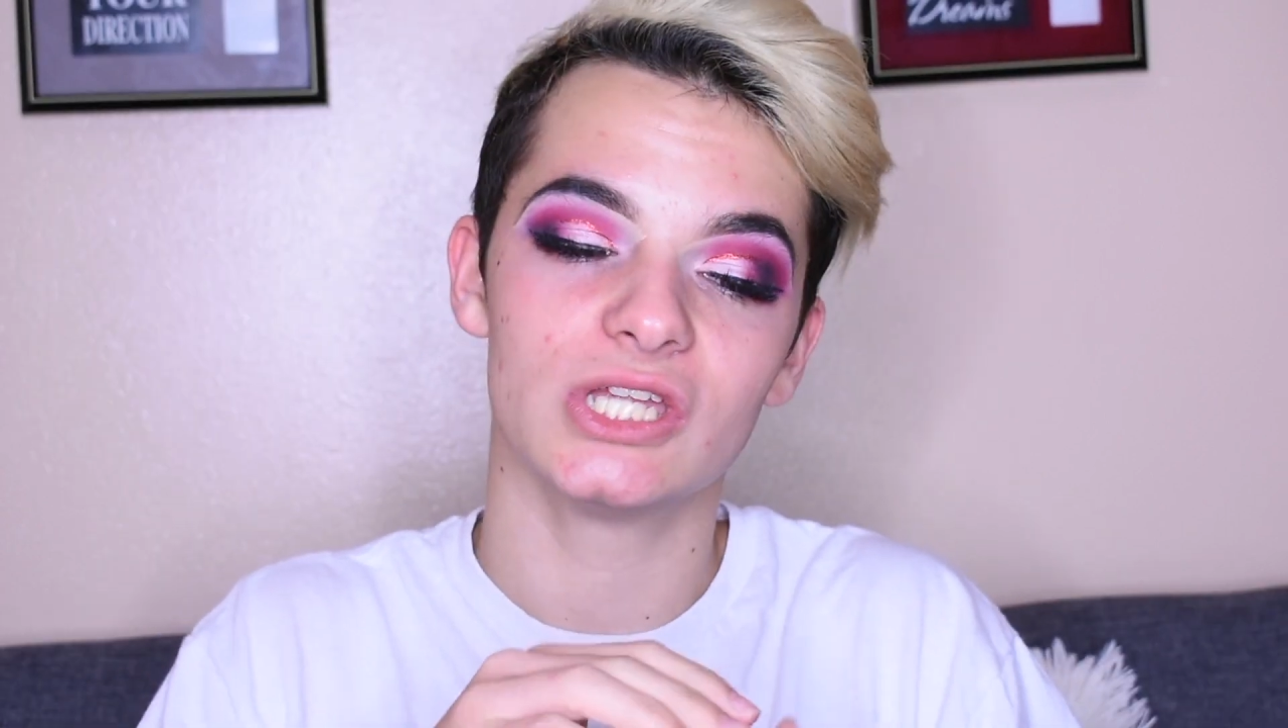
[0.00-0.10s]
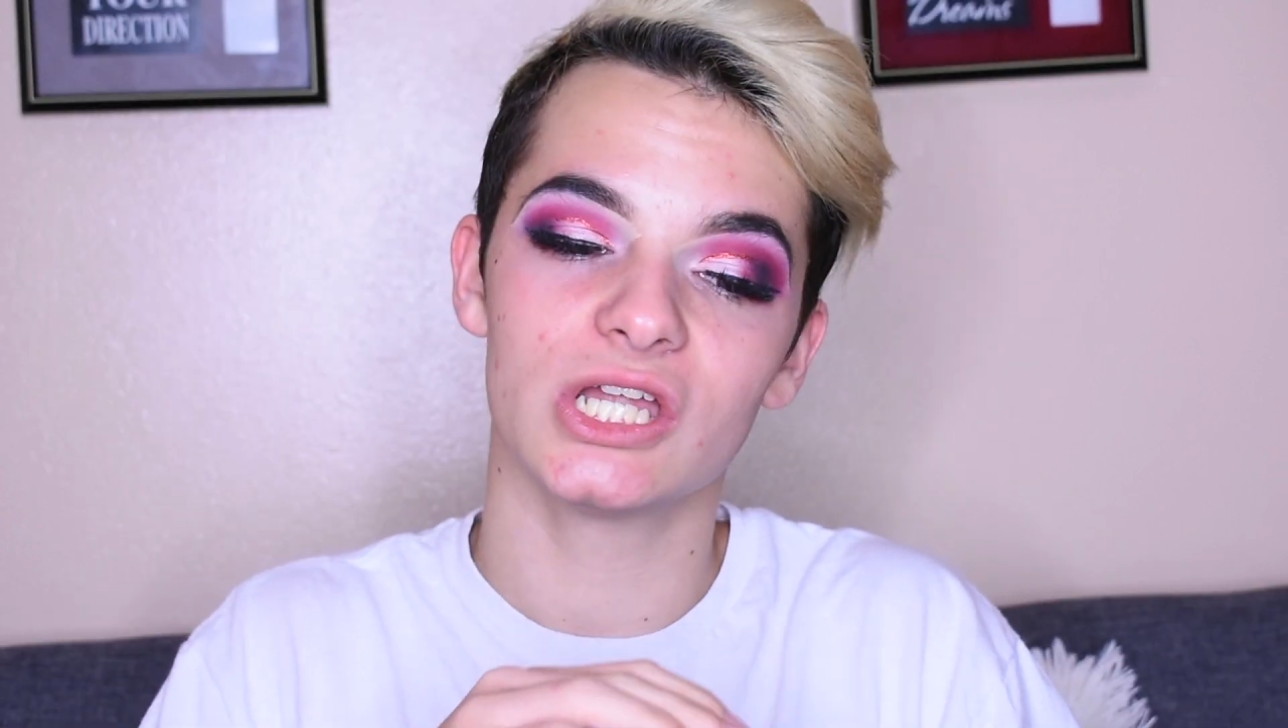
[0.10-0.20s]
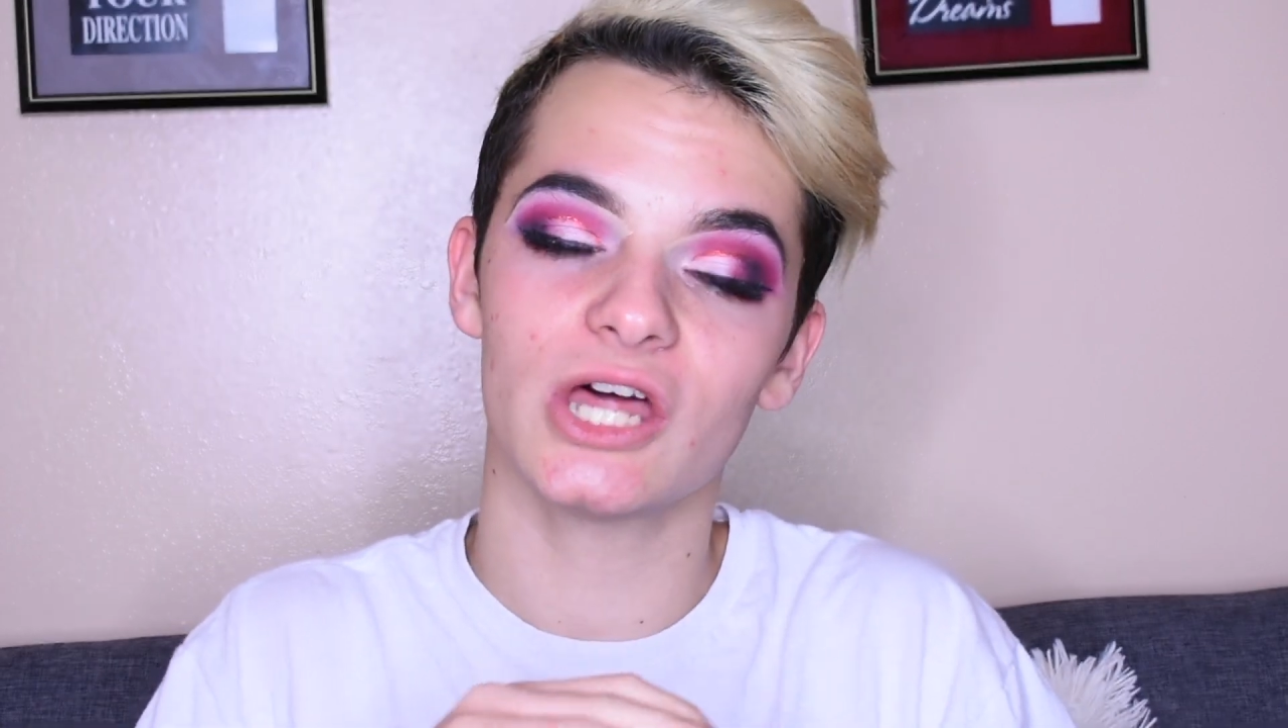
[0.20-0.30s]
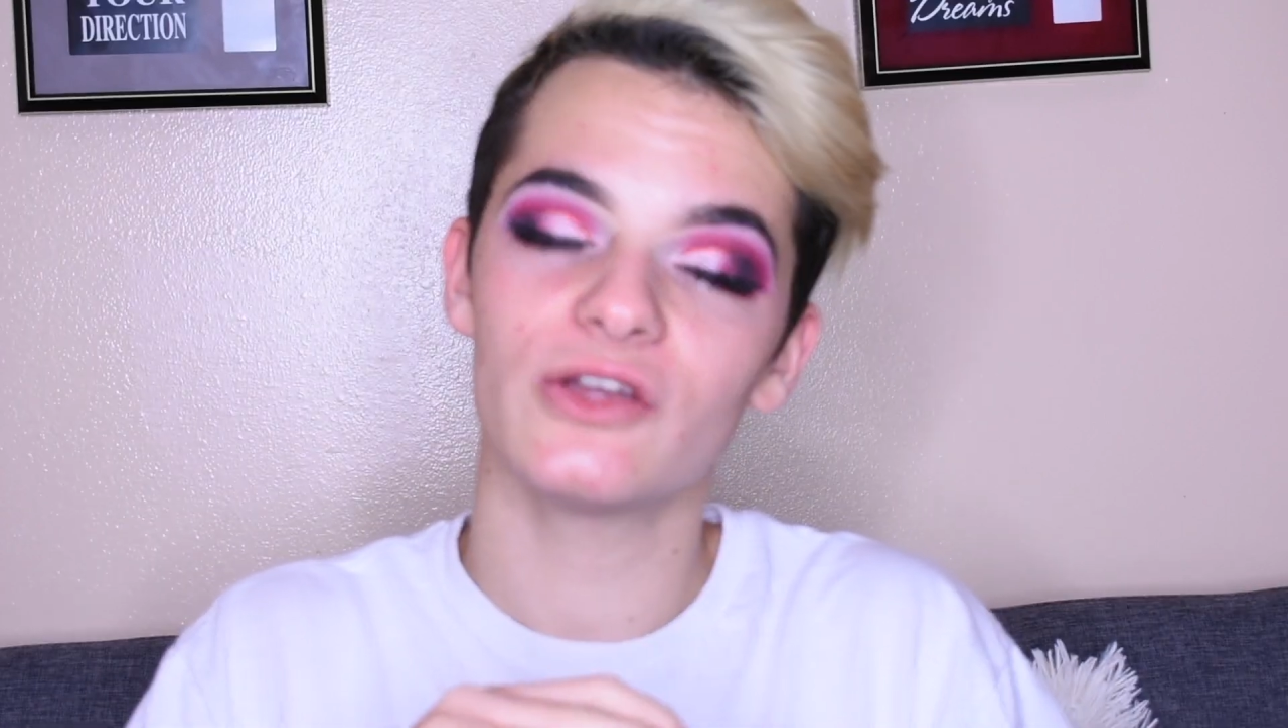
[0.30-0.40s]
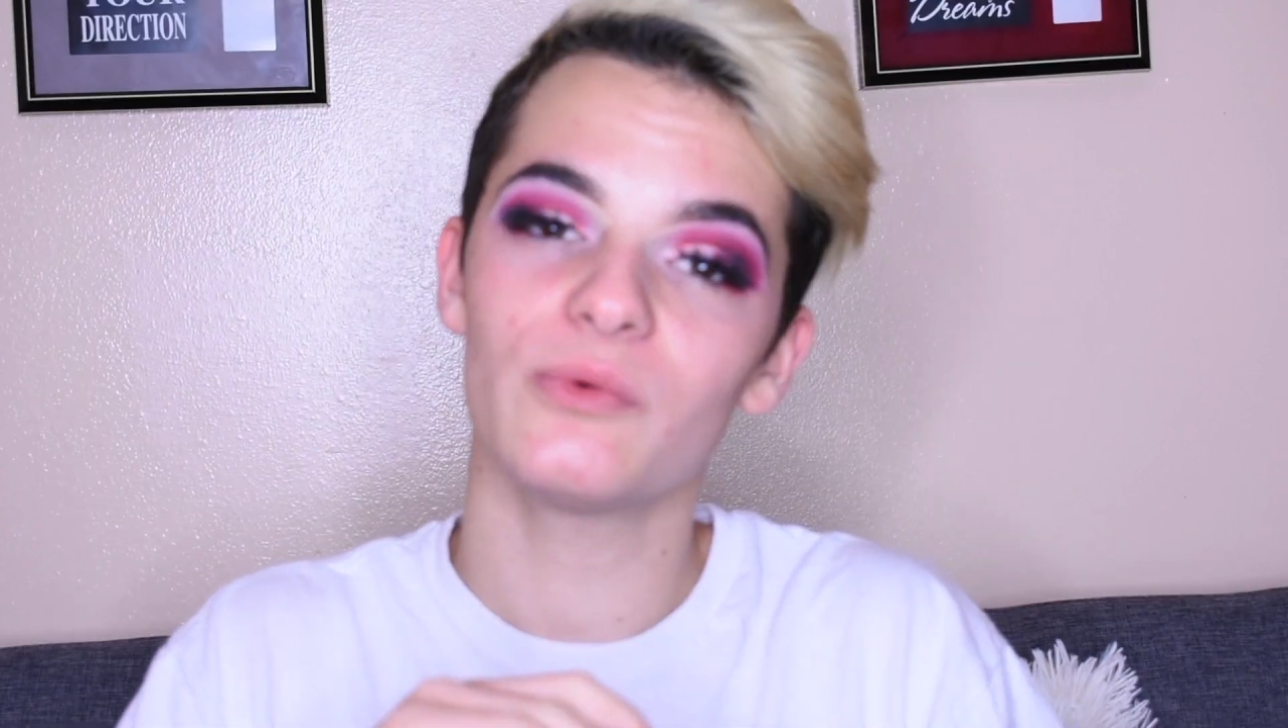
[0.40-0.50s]

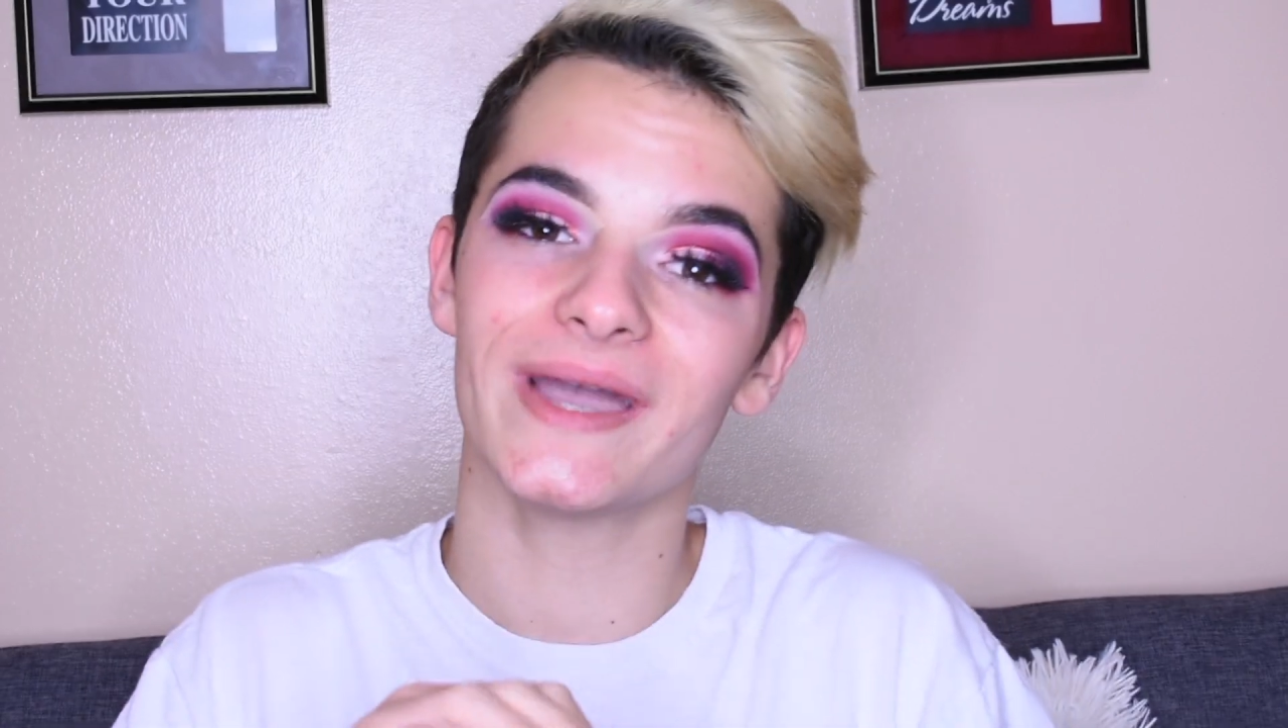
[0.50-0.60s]
another